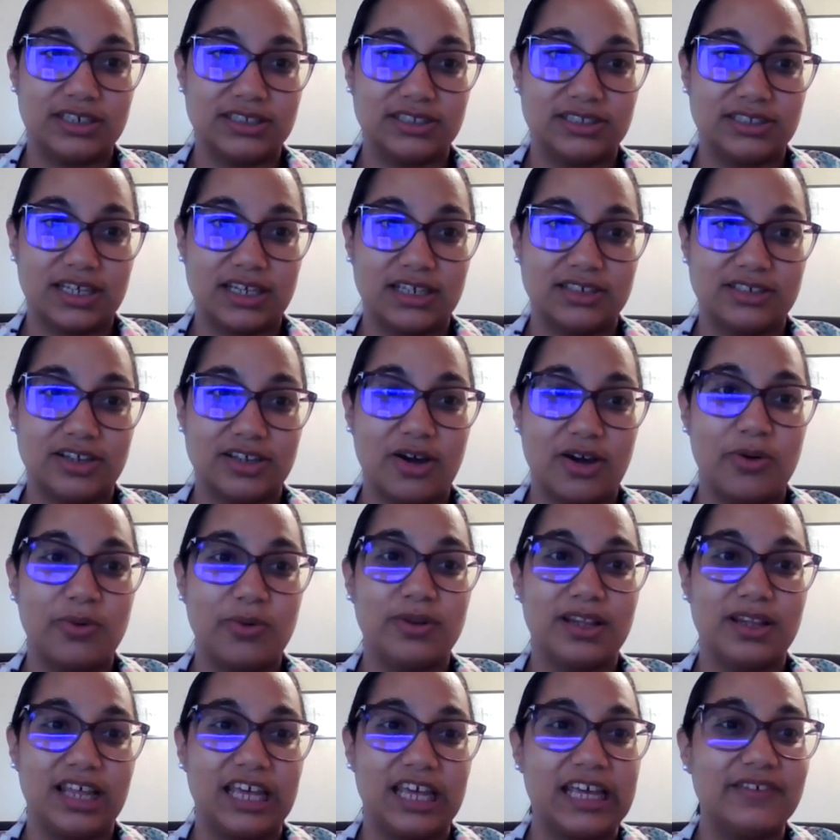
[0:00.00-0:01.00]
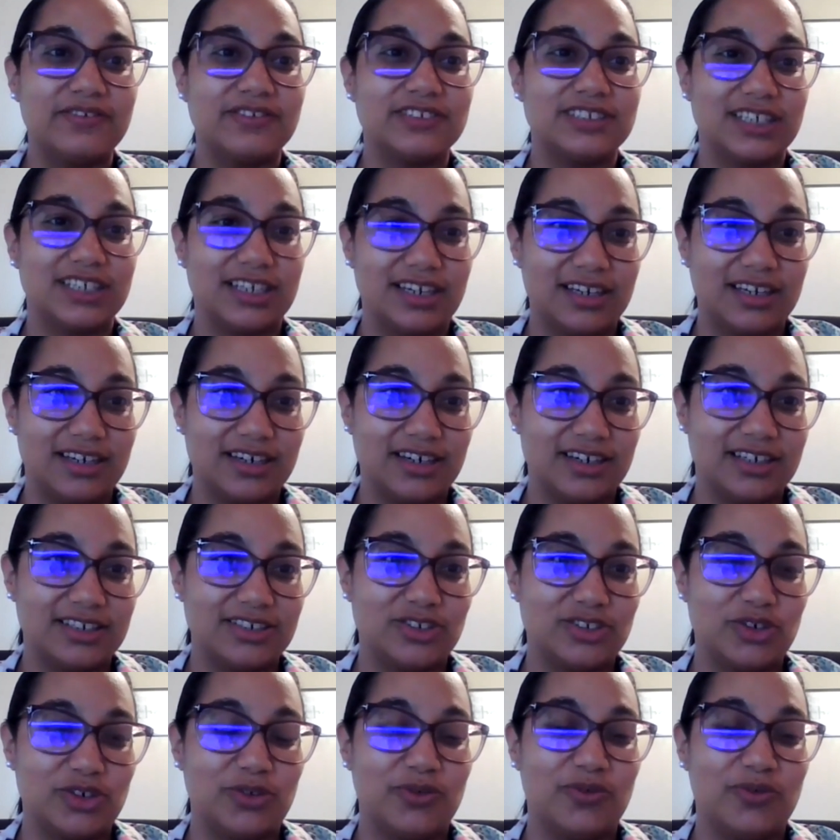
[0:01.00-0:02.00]
He said, "Don't leave City Year
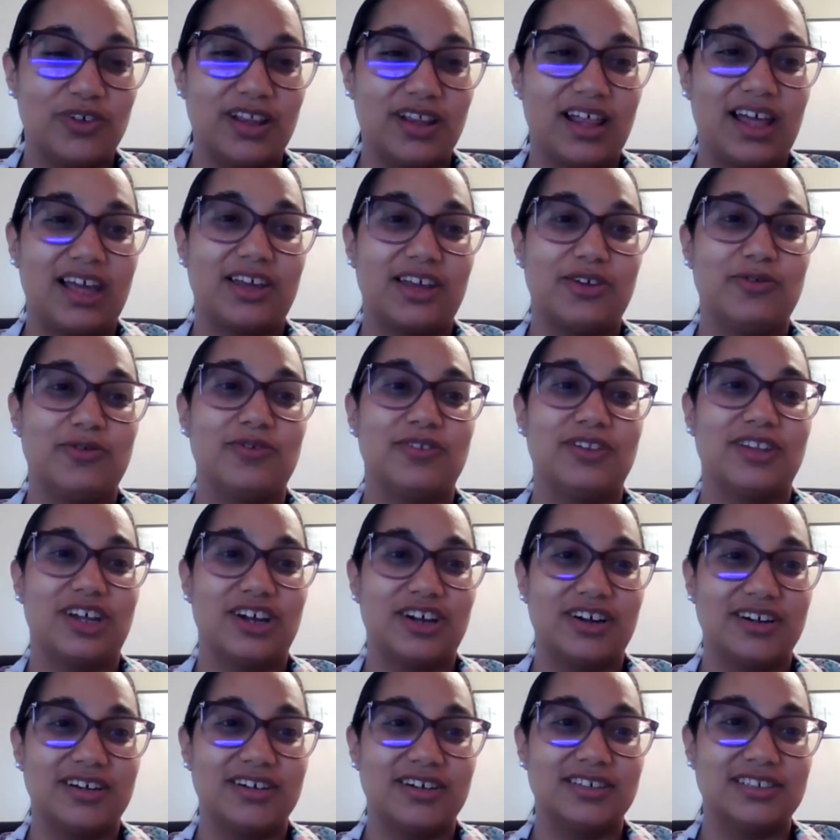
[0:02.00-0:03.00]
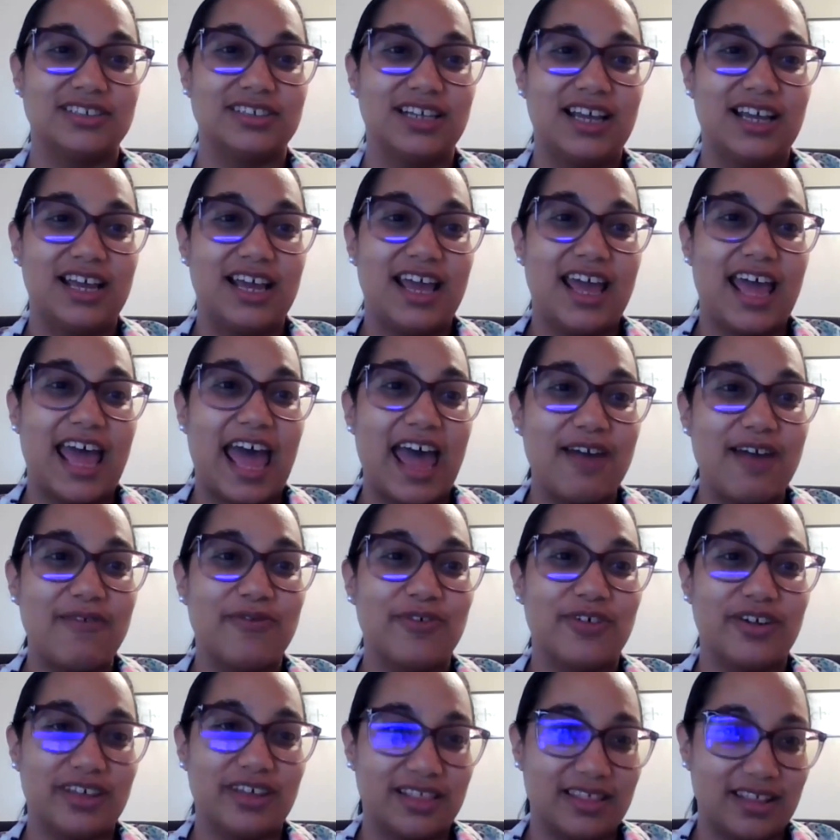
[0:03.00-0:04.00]
until you feel like you've learned
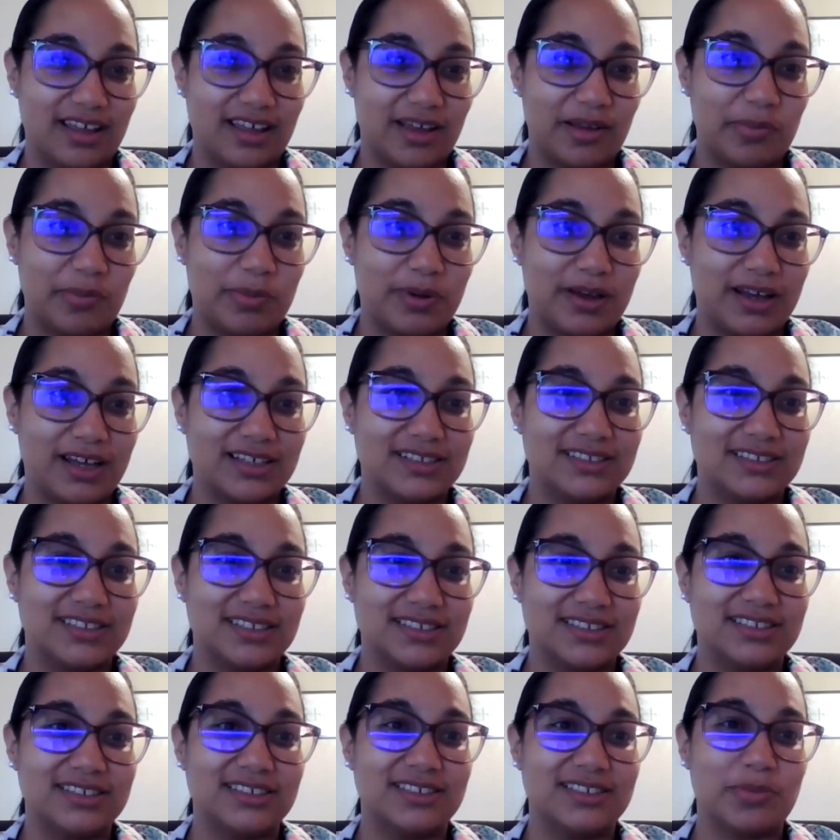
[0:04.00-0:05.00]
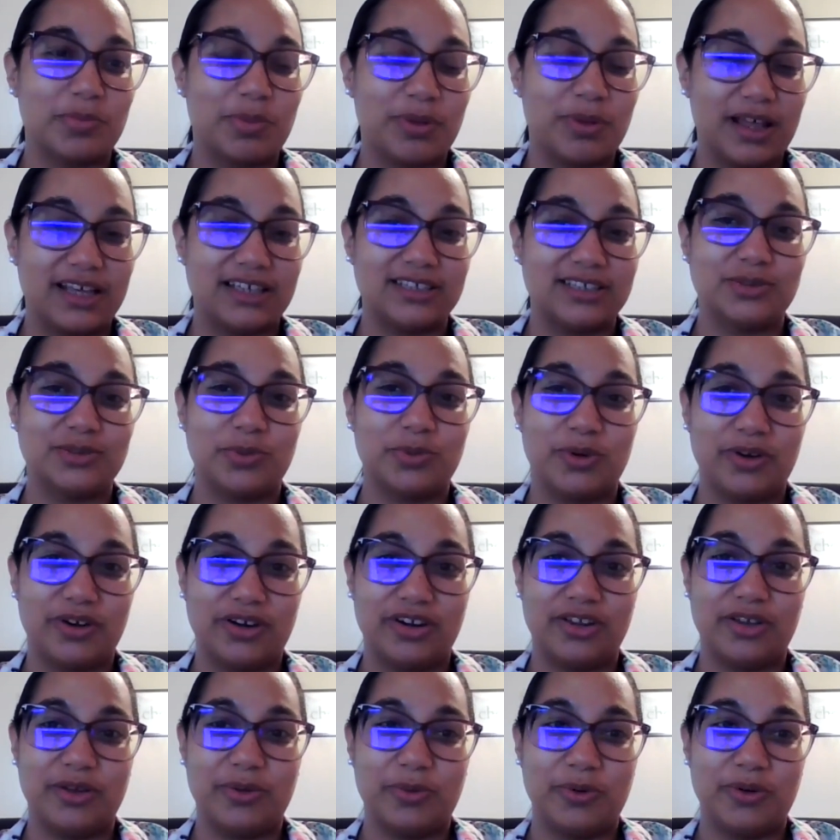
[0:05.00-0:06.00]
everything, because this is a place
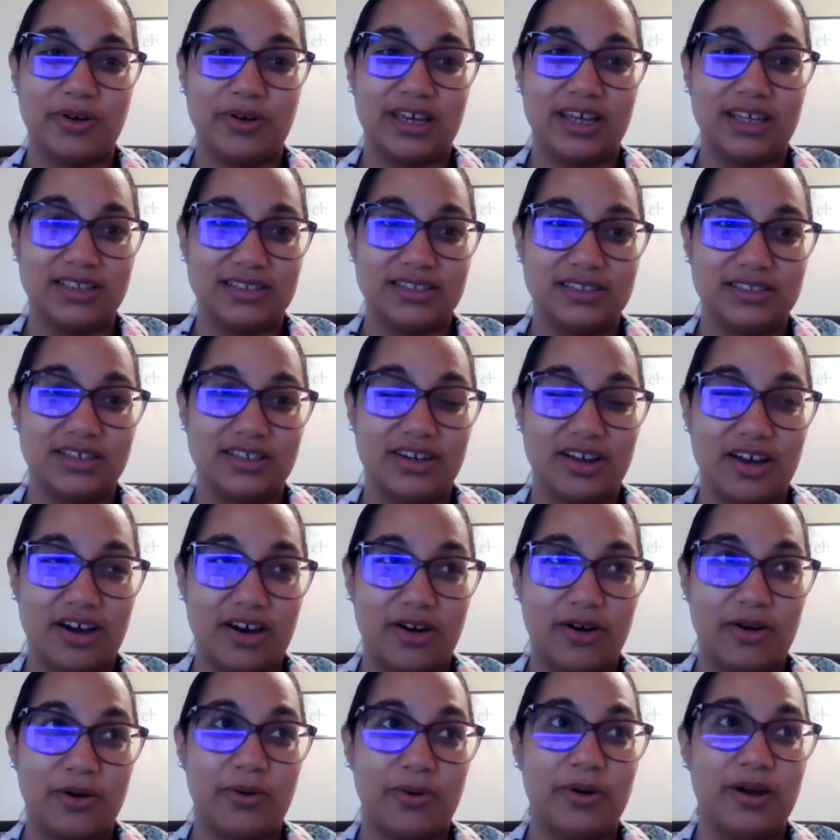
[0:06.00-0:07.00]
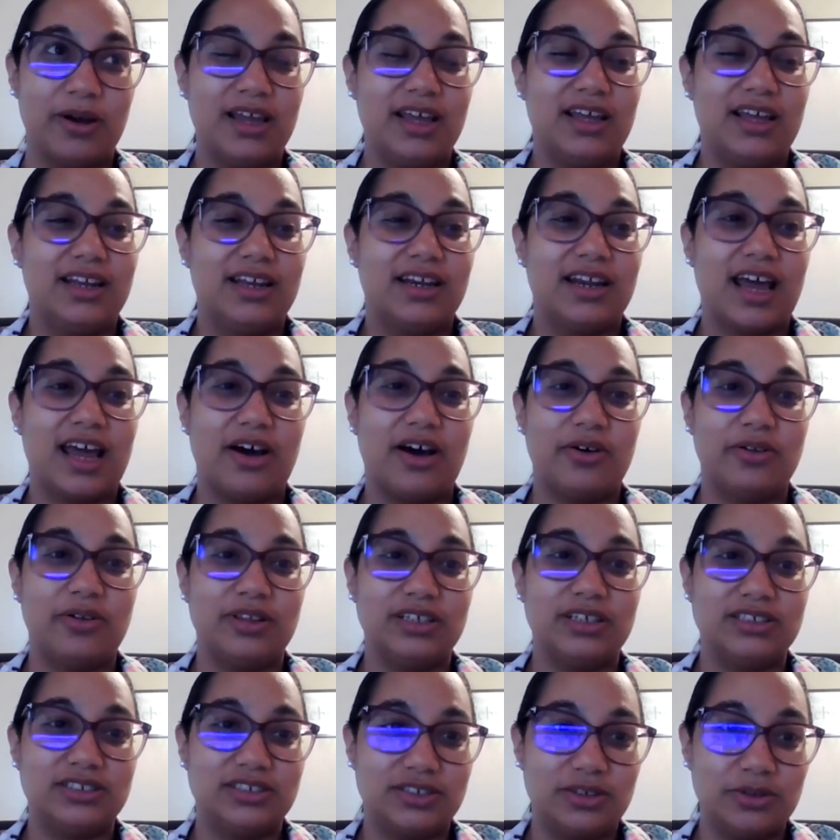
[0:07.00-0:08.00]
where you will get to know not
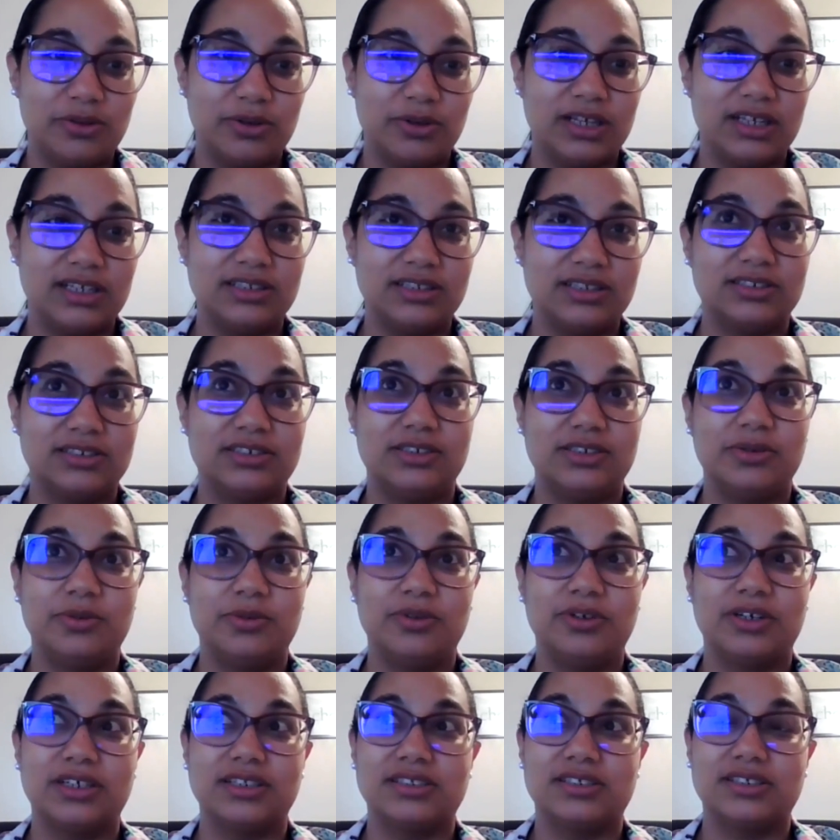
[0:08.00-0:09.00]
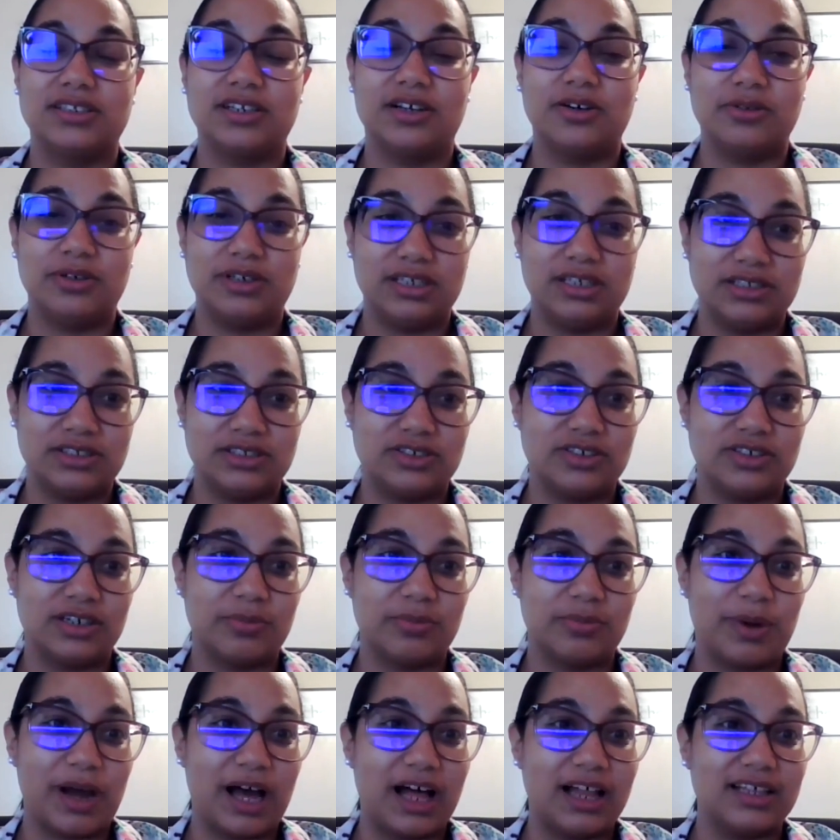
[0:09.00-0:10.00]
only students, you will get to know
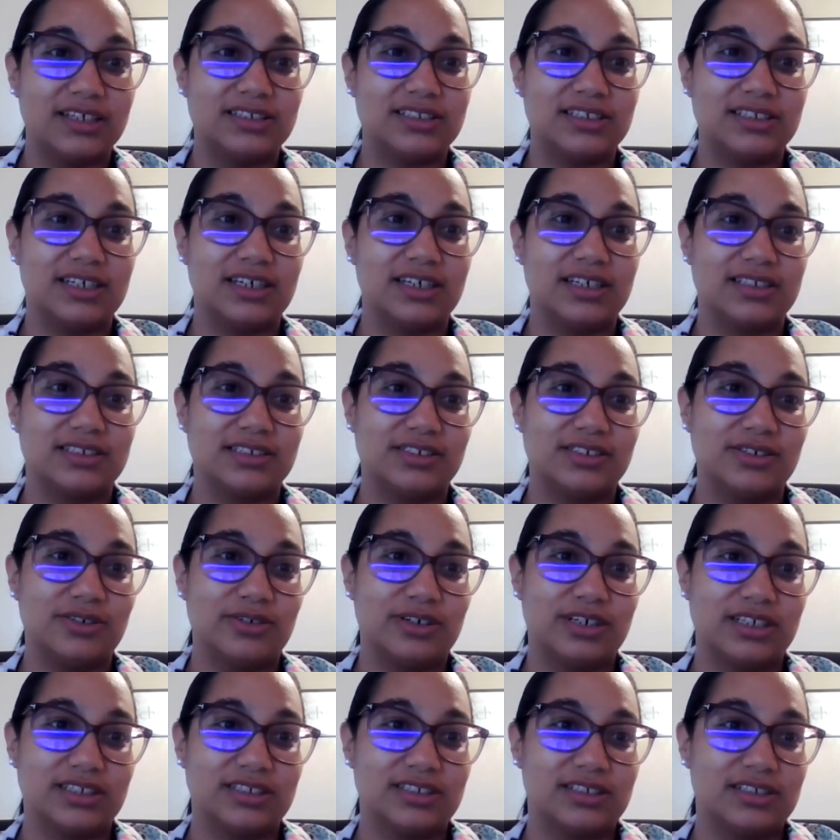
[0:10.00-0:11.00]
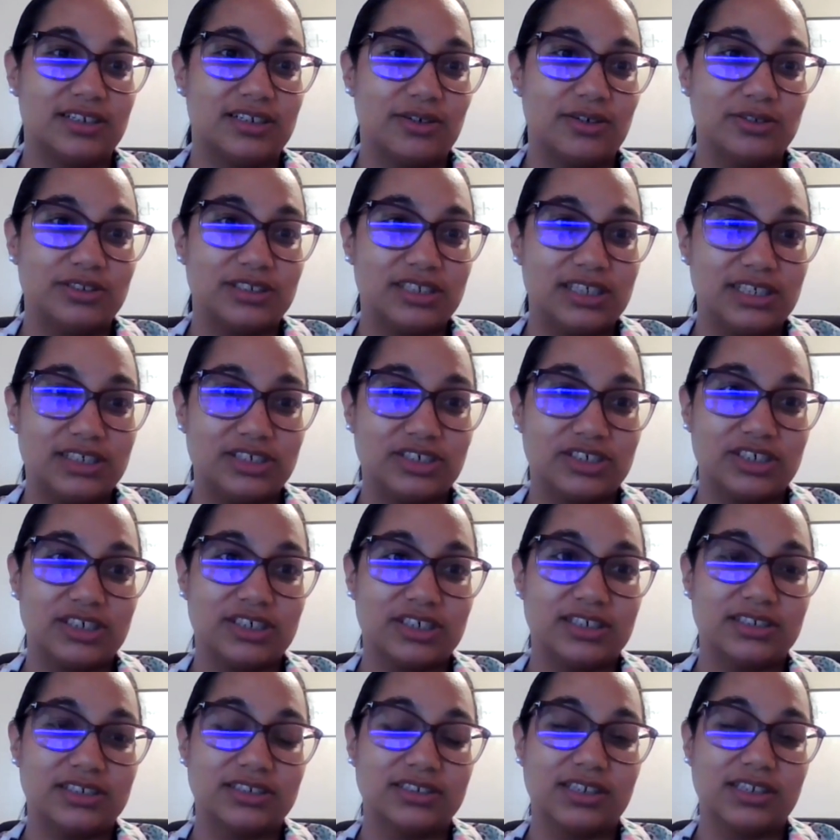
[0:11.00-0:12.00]
district politics, you'll get to know
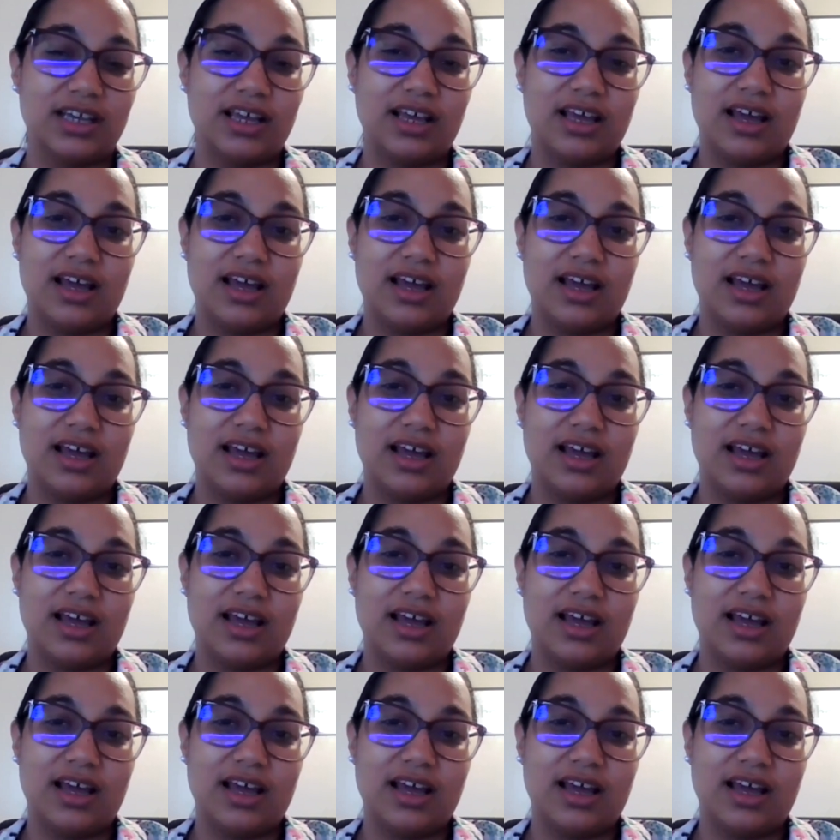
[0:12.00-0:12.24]
teachers.